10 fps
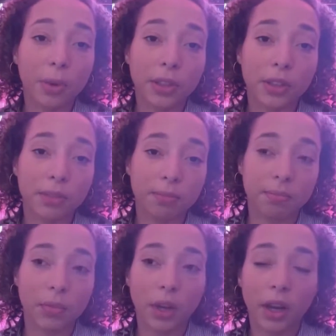point
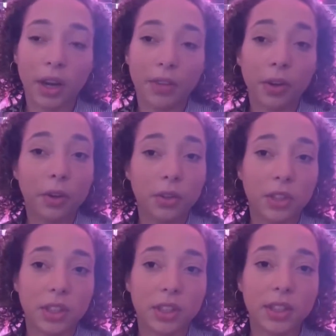that contradicted